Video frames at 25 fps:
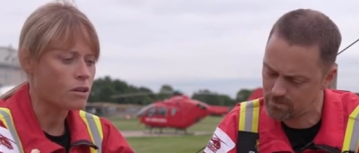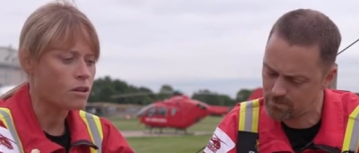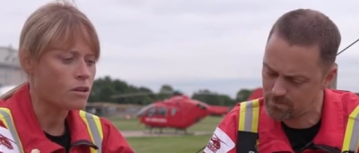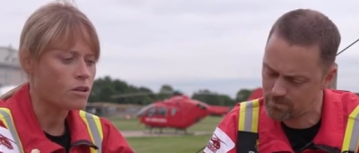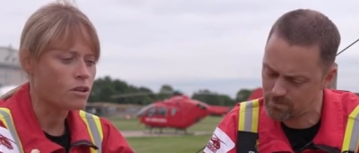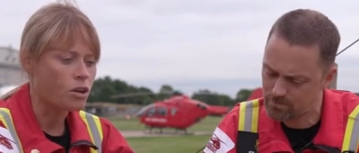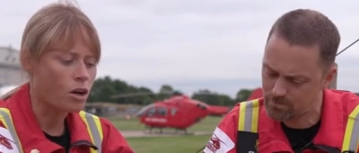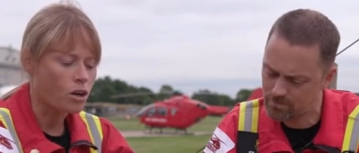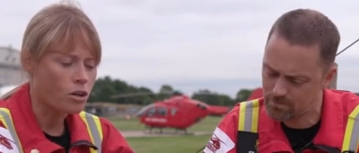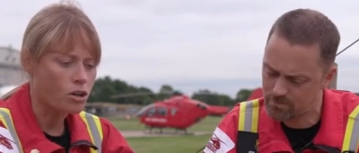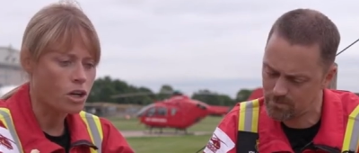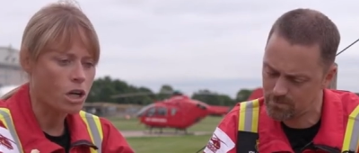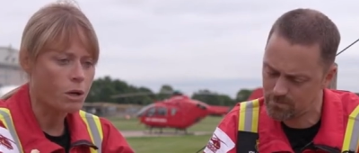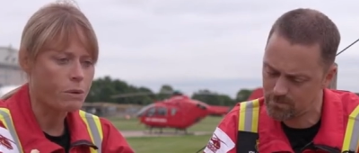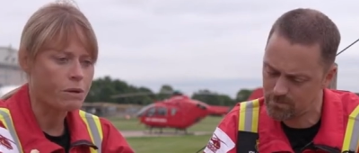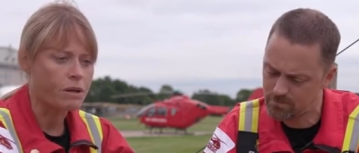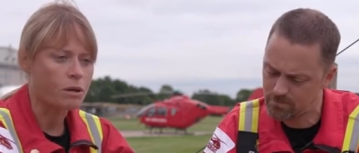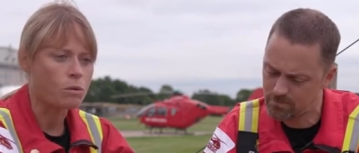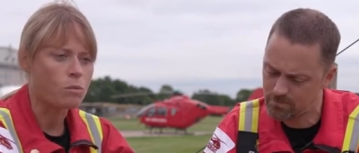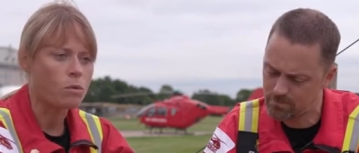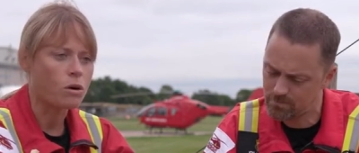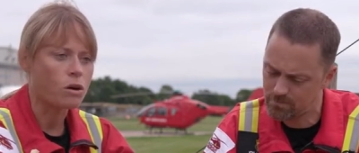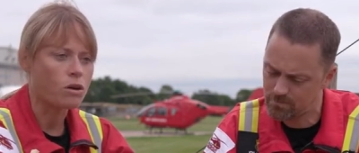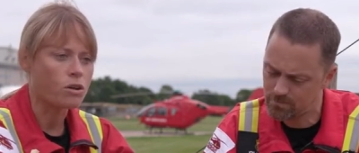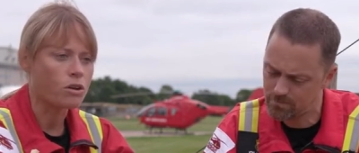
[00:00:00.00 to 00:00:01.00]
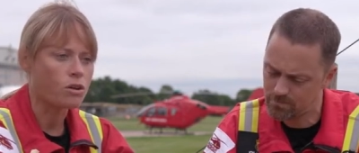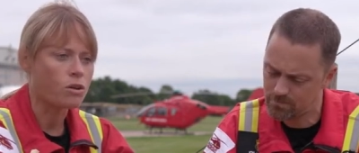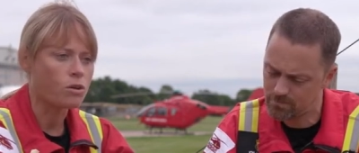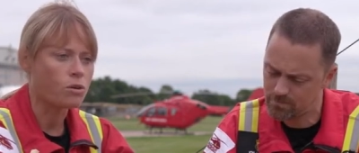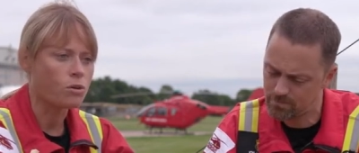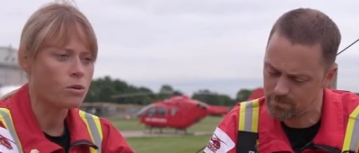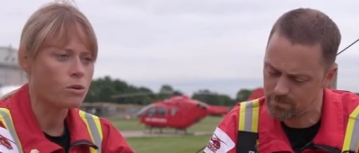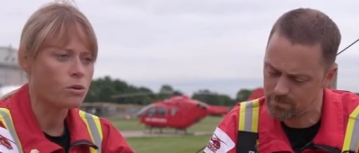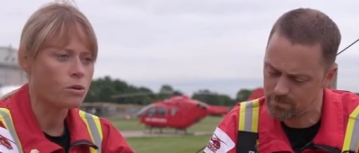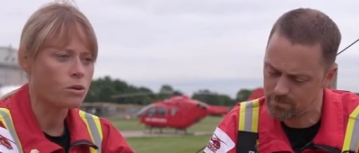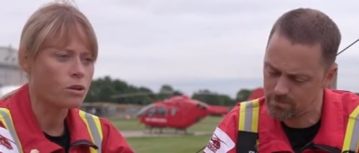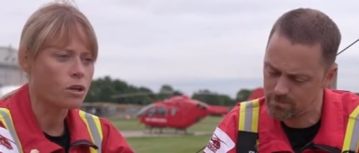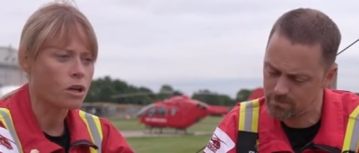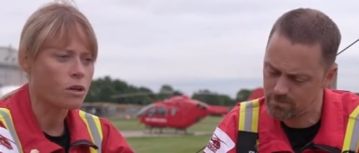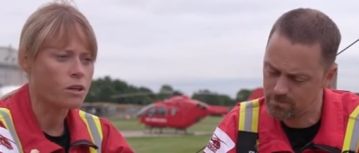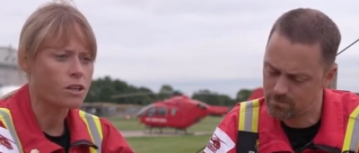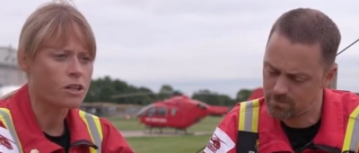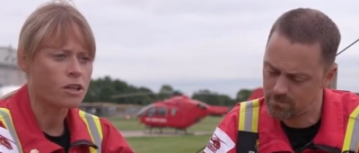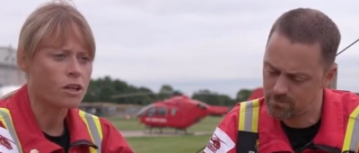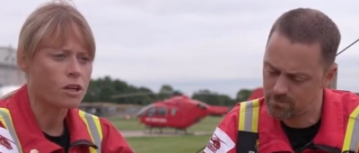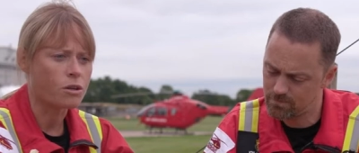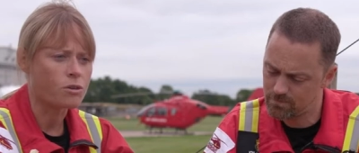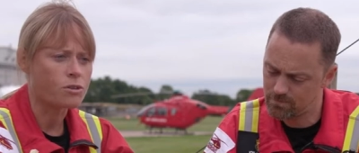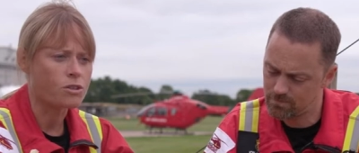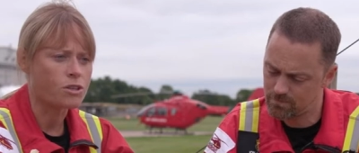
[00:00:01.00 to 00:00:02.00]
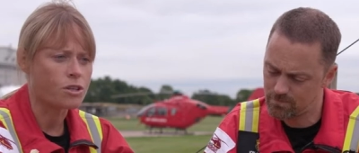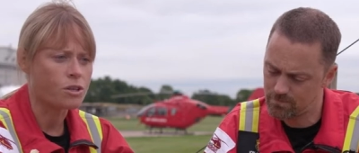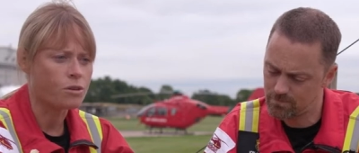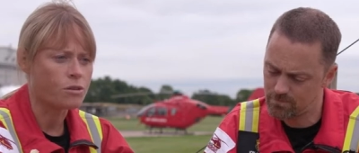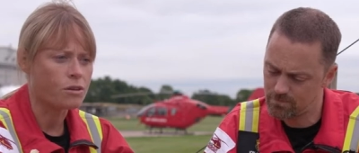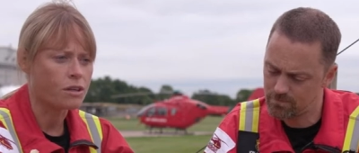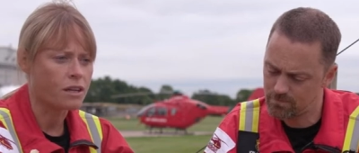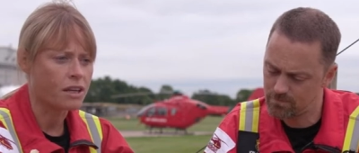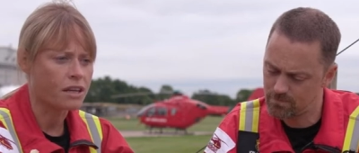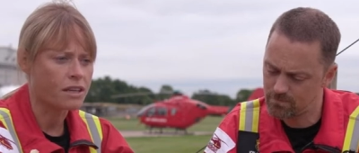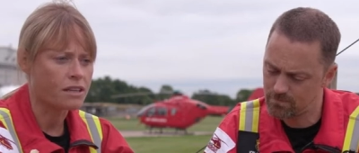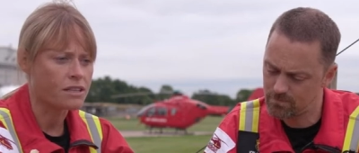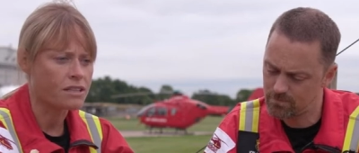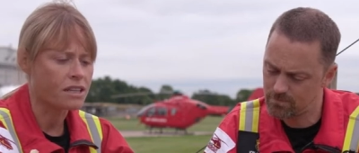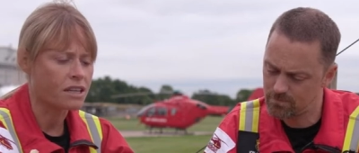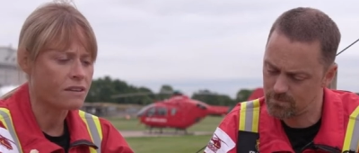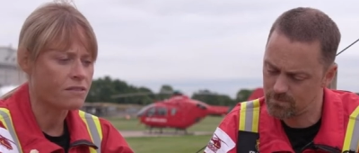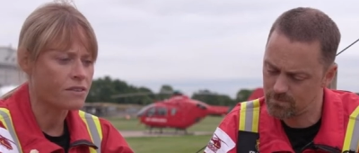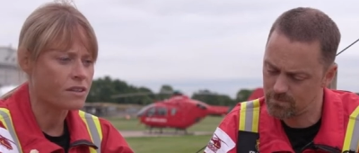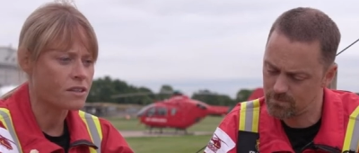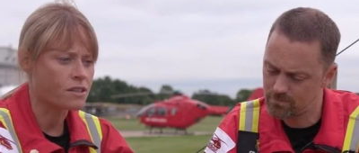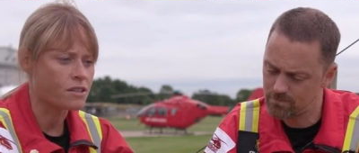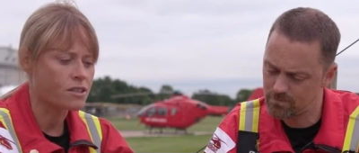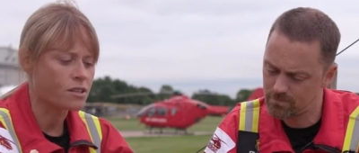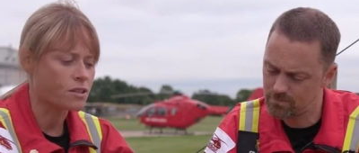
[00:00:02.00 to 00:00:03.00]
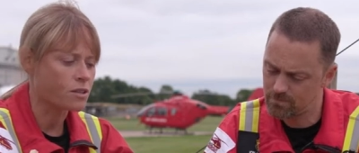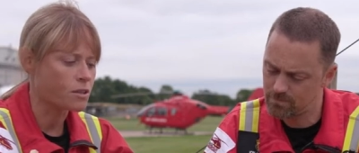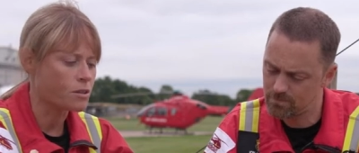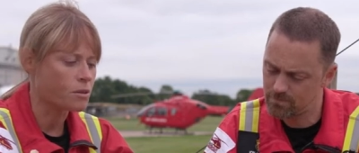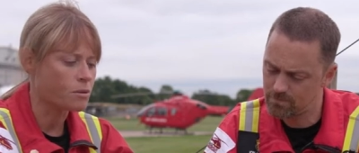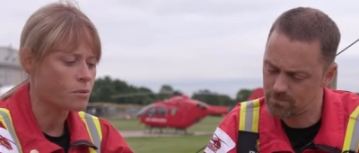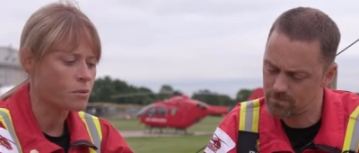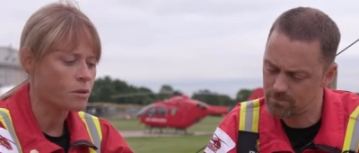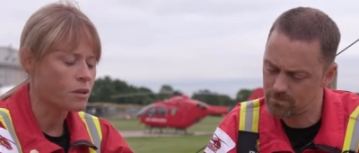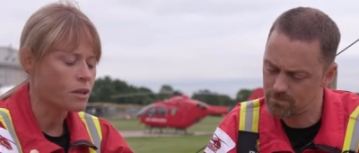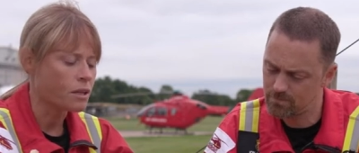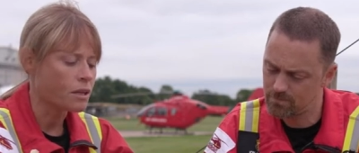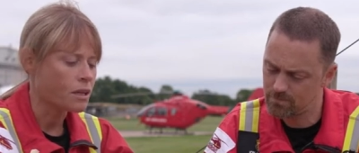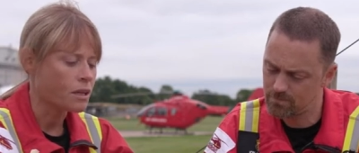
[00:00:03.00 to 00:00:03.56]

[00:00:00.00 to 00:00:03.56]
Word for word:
Speaker 1: not knowing what you're going to go to next, having to